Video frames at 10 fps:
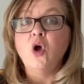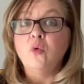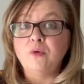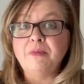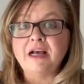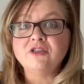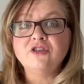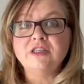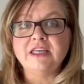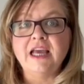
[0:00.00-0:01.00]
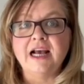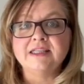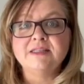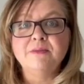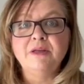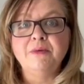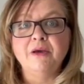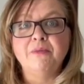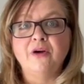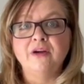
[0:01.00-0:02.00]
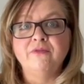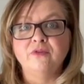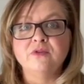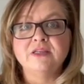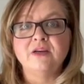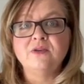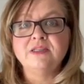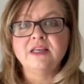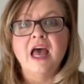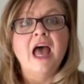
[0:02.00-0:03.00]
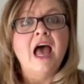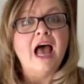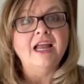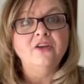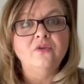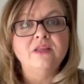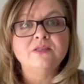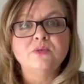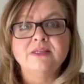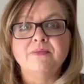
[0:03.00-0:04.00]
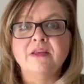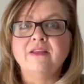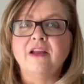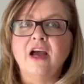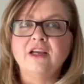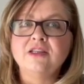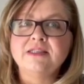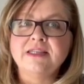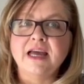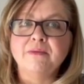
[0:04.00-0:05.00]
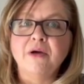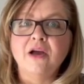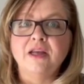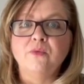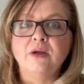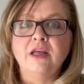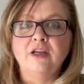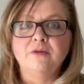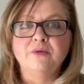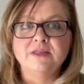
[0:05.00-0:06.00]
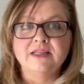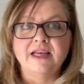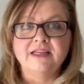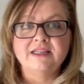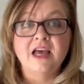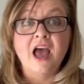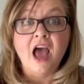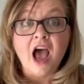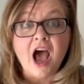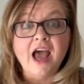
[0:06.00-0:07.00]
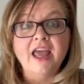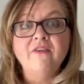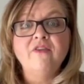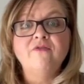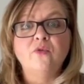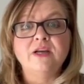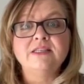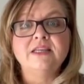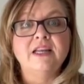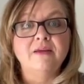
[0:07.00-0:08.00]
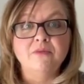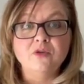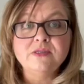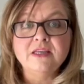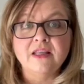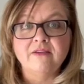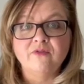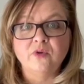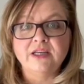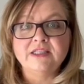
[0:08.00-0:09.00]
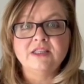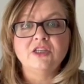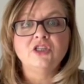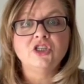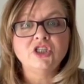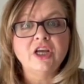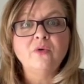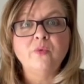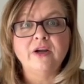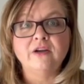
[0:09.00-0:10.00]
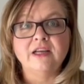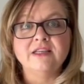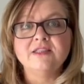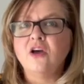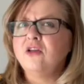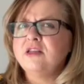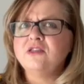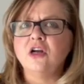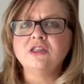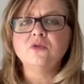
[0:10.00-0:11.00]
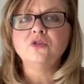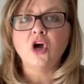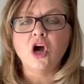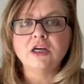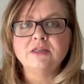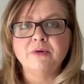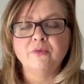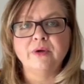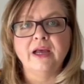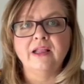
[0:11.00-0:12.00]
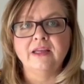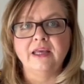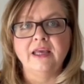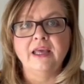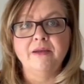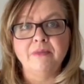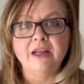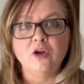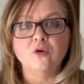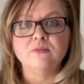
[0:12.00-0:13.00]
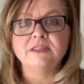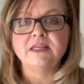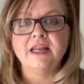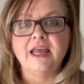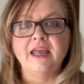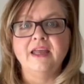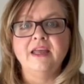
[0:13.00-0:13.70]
When Pastor Dee asked me to be a part of Ruth's House, I knew this was something that I could stand behind 100%. I have a voice and I'm using that voice to shed awareness on this not so talked about reality in many homes today.